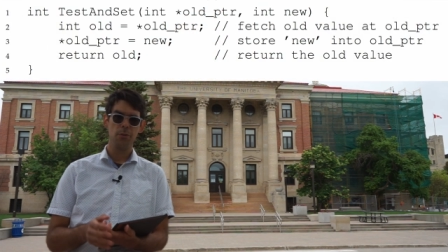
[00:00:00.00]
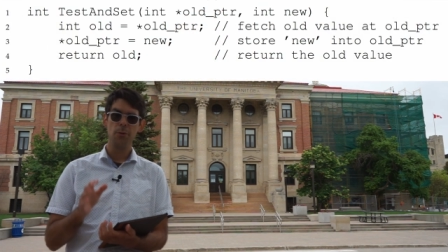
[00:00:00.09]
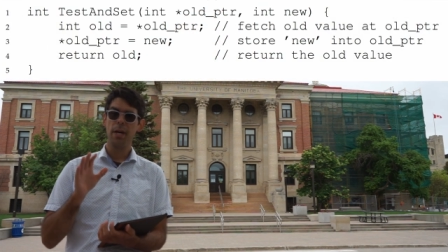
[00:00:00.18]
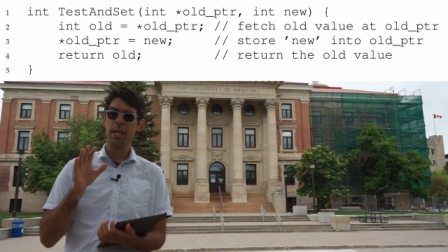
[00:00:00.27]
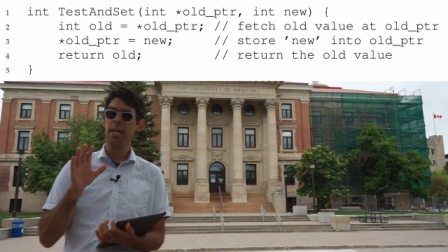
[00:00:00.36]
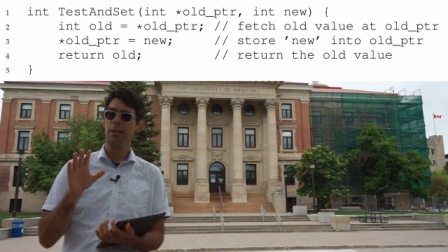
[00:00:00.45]
So
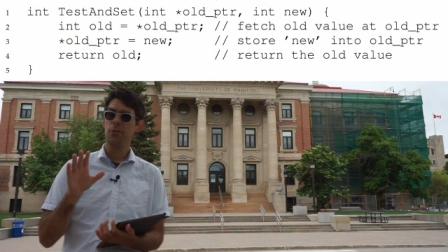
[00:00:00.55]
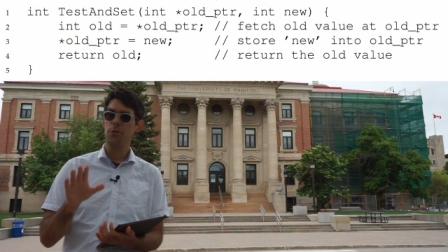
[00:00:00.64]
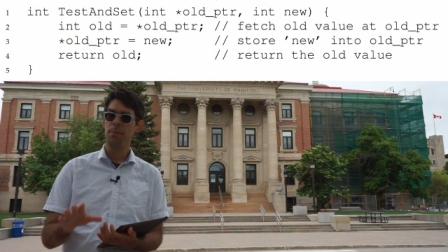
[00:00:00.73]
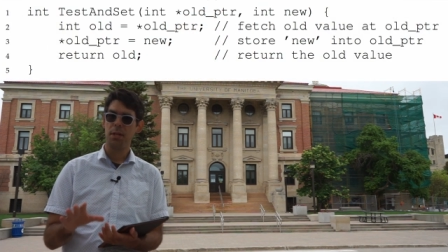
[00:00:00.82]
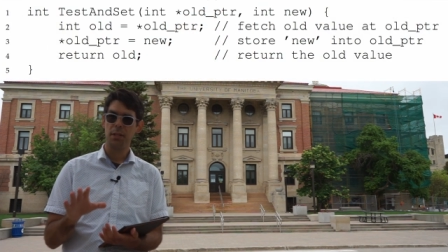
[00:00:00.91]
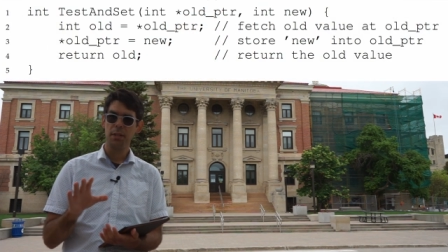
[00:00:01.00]
again, to
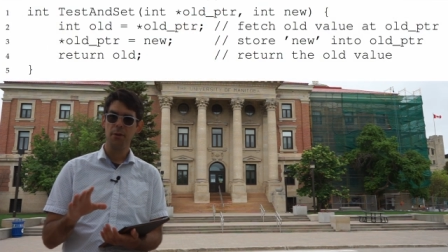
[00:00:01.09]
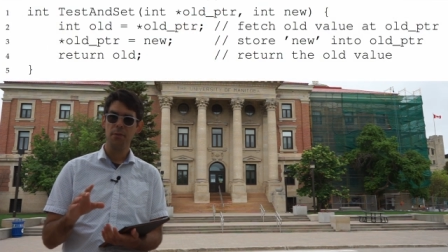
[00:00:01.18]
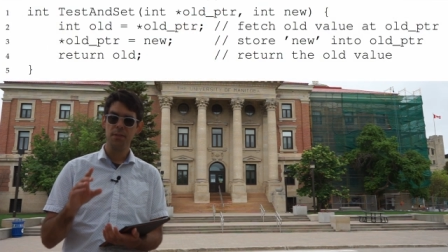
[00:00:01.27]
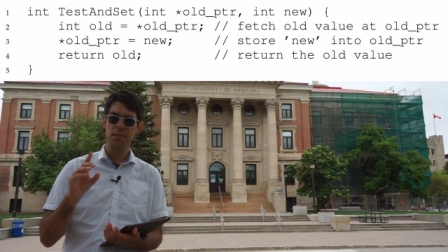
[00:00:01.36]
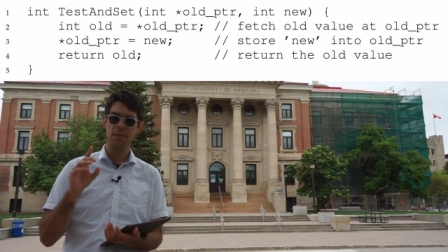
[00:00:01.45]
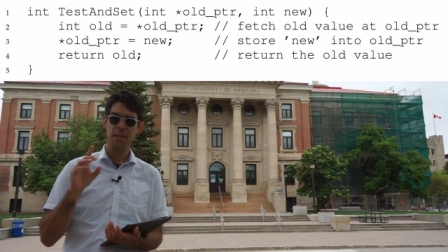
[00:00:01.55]
be clear,
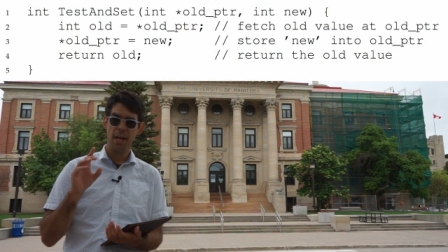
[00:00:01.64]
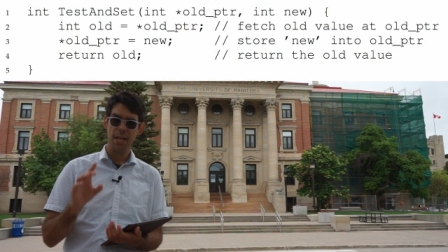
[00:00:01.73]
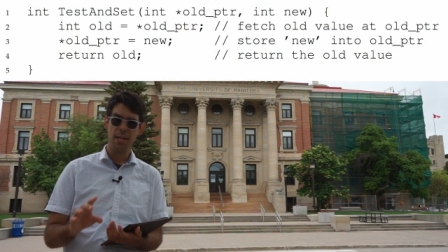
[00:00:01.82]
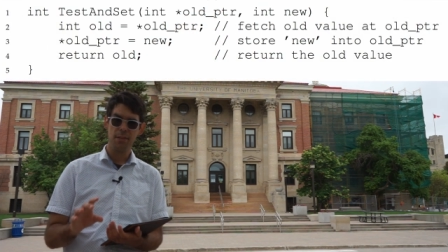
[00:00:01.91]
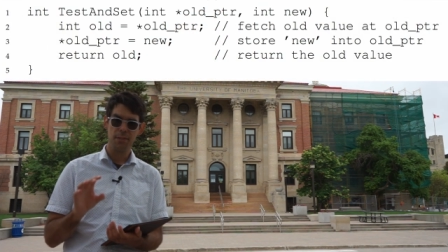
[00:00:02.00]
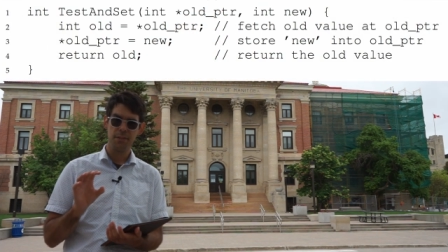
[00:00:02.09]
this is
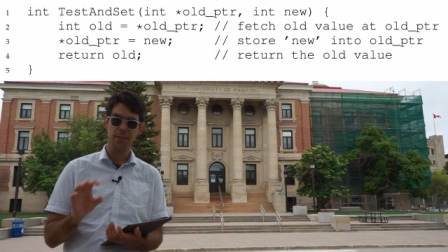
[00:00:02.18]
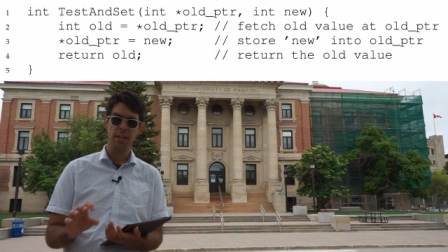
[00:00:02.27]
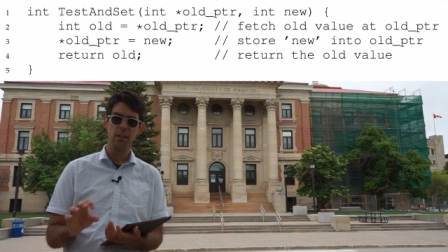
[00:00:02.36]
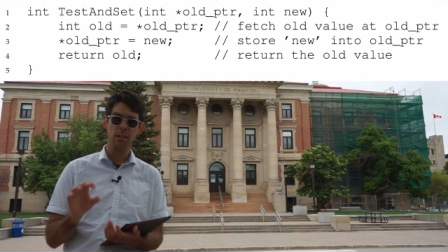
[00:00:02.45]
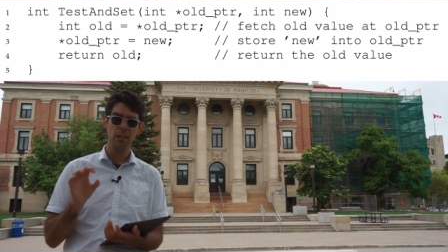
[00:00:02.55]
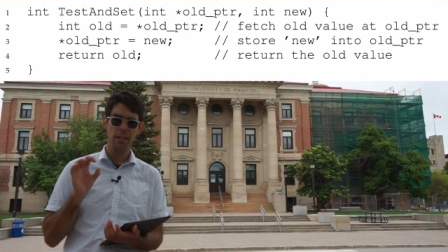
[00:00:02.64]
a
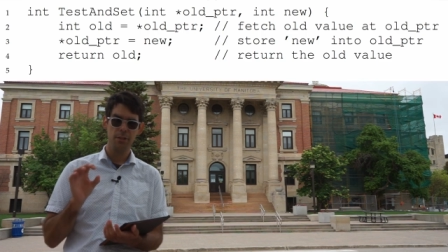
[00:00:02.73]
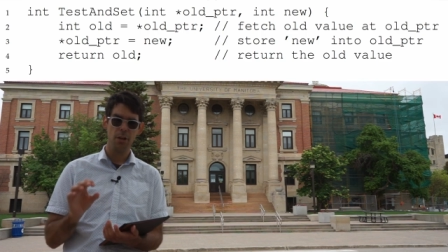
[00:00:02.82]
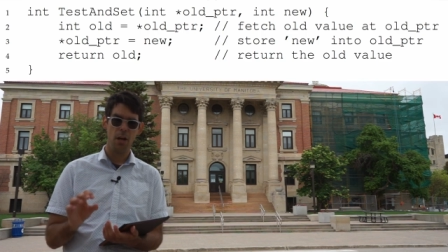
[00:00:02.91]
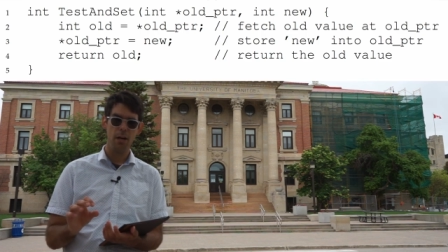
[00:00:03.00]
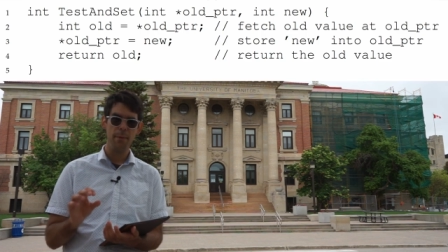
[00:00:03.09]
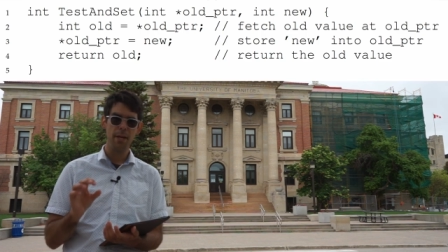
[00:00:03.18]
single
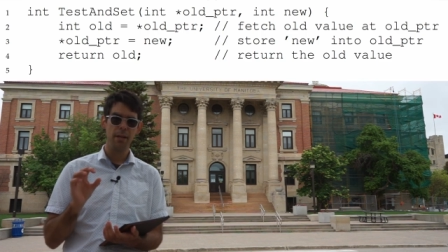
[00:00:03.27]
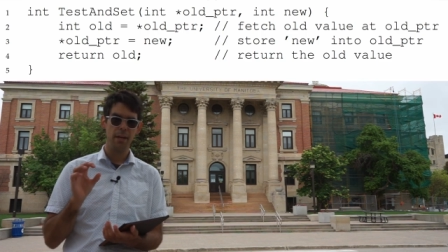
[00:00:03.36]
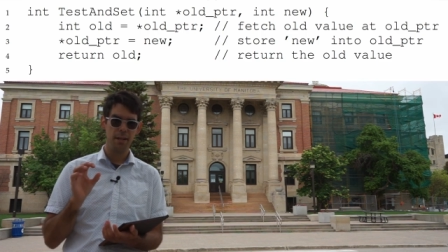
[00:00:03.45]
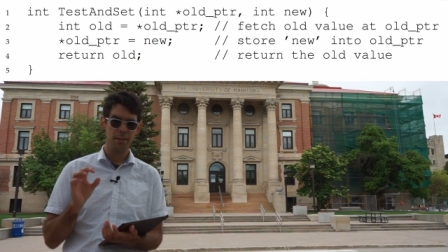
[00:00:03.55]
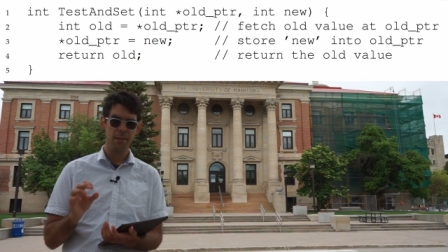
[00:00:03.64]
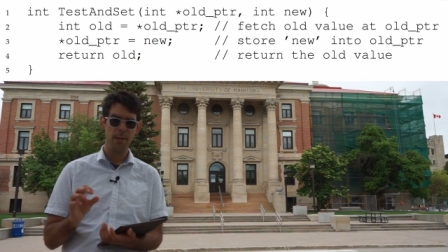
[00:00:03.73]
atomic
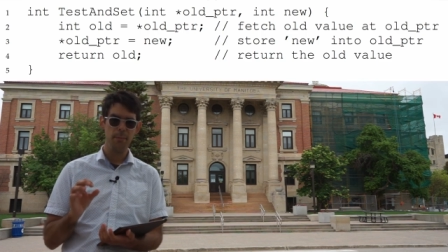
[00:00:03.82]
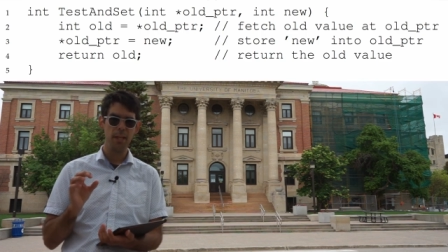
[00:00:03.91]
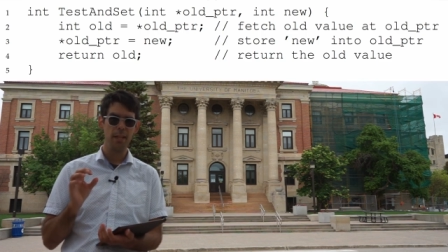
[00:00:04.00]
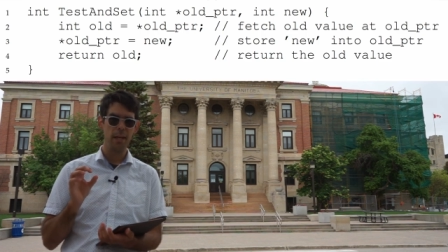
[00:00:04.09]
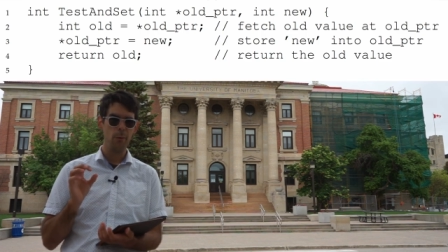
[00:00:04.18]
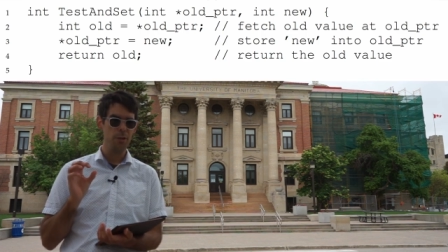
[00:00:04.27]
assembly
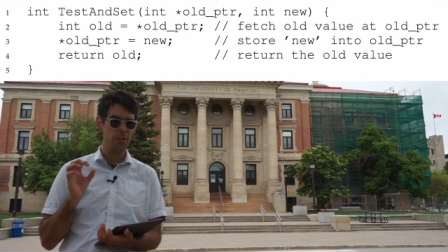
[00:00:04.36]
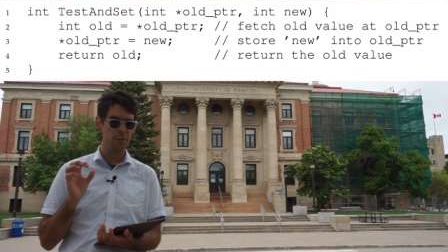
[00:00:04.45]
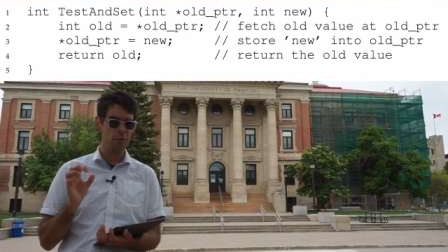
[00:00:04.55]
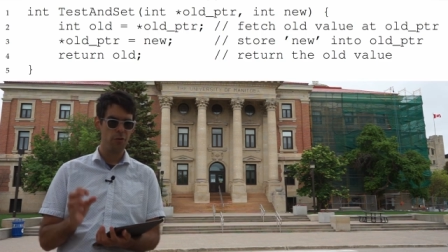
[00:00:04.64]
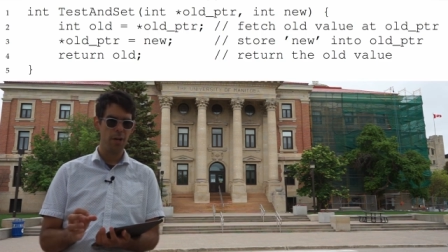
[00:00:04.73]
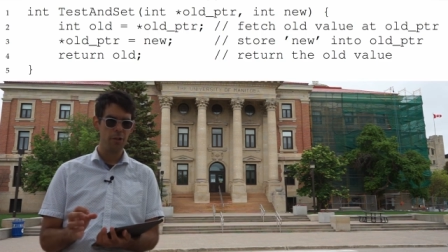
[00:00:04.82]
language
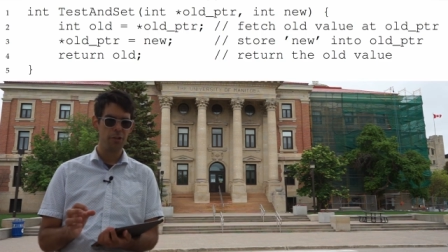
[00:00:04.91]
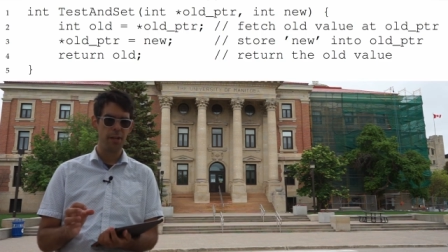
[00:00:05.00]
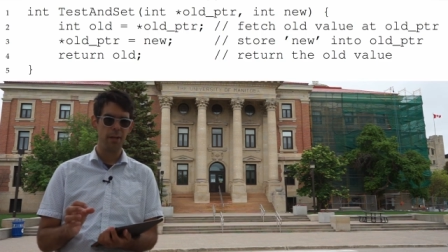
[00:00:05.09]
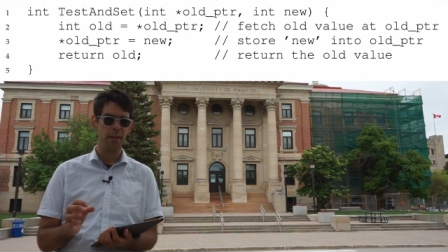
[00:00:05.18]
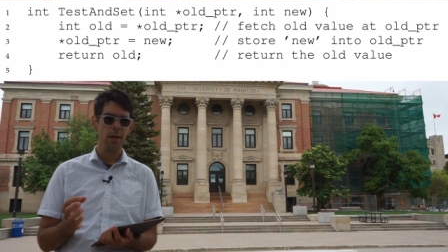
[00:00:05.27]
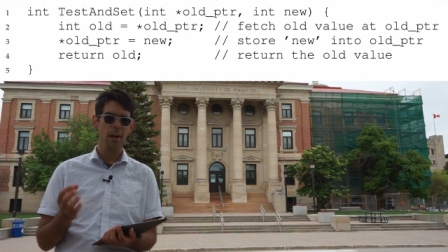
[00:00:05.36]

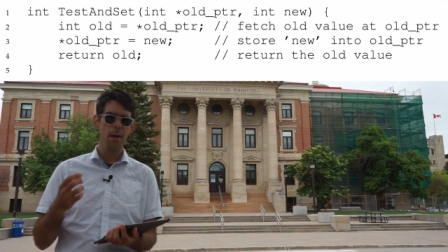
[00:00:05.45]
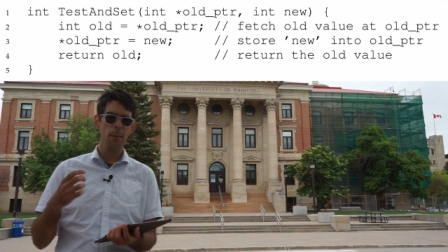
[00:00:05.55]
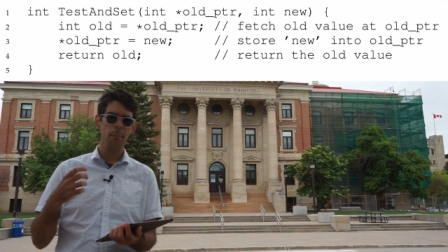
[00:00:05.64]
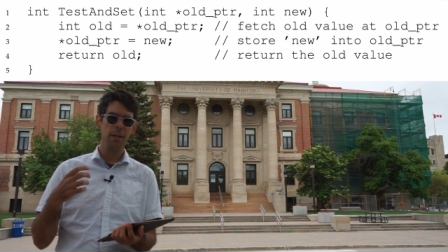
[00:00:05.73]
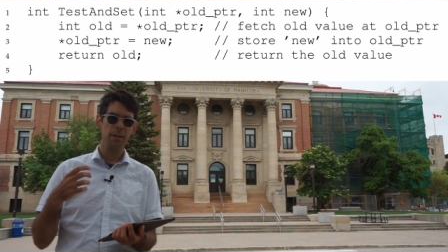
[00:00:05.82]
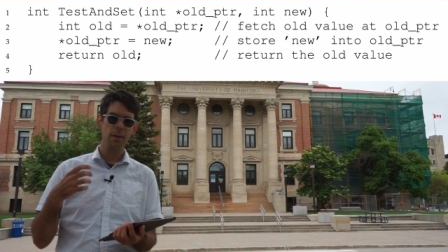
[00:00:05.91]
instruction,
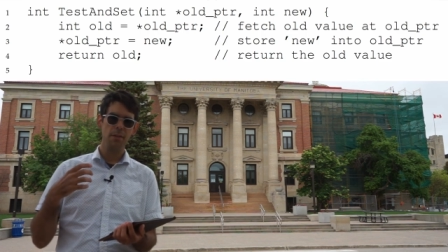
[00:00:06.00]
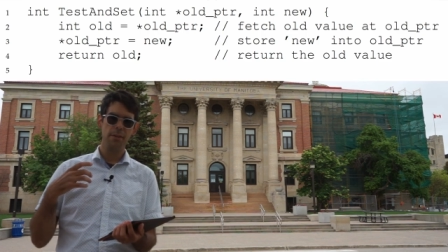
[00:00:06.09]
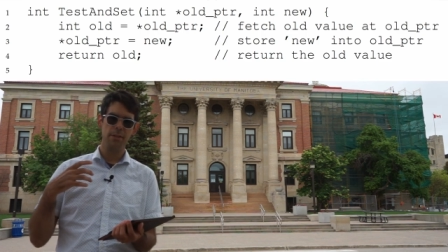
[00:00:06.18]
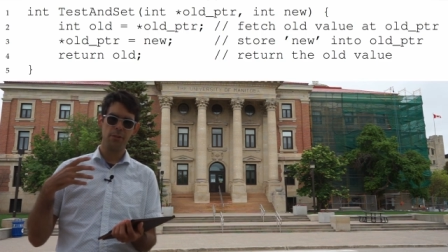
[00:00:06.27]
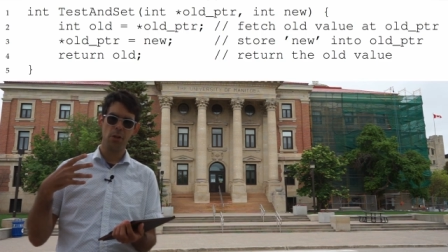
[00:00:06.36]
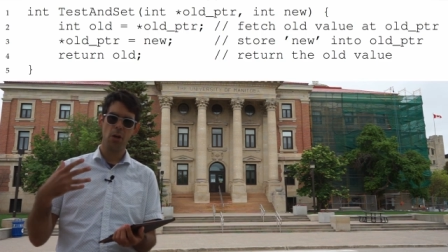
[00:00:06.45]
but
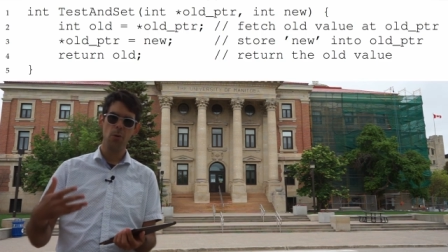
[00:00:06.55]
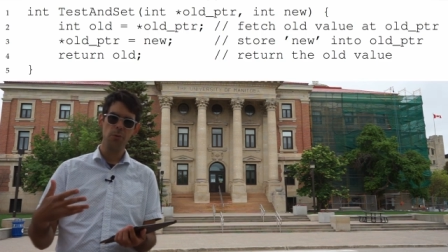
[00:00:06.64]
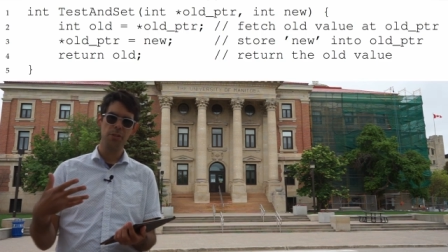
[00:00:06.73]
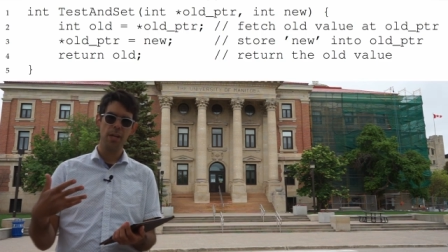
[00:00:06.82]
this code